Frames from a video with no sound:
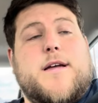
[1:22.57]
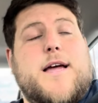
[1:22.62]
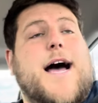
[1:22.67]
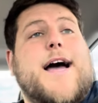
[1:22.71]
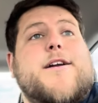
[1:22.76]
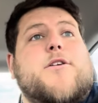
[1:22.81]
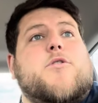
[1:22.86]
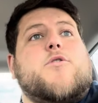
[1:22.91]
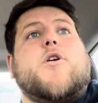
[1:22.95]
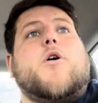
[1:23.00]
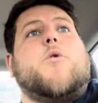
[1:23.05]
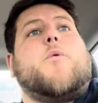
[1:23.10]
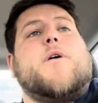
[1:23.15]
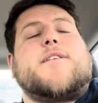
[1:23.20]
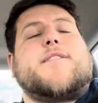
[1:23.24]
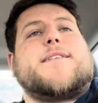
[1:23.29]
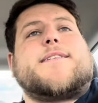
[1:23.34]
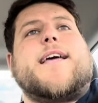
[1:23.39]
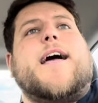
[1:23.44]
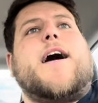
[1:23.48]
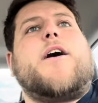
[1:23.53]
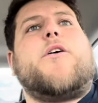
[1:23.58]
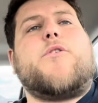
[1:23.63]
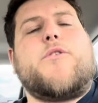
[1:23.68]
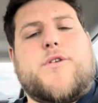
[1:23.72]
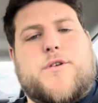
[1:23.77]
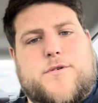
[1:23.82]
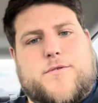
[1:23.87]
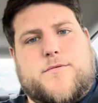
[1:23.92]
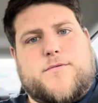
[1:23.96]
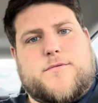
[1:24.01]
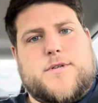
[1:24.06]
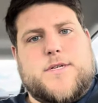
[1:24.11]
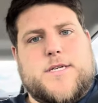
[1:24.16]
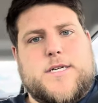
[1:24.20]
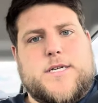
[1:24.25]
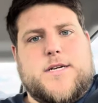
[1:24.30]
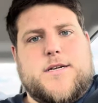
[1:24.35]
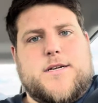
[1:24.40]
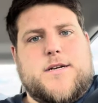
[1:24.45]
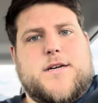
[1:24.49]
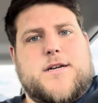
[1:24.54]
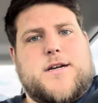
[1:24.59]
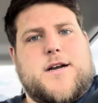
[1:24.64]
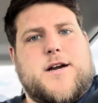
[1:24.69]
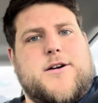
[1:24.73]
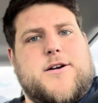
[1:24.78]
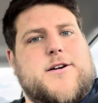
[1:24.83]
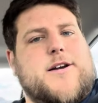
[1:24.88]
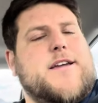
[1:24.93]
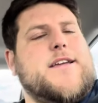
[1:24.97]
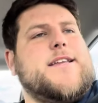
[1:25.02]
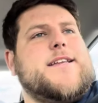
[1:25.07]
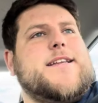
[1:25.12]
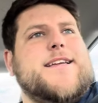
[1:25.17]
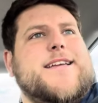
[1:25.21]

I don't know what to tell you. All right?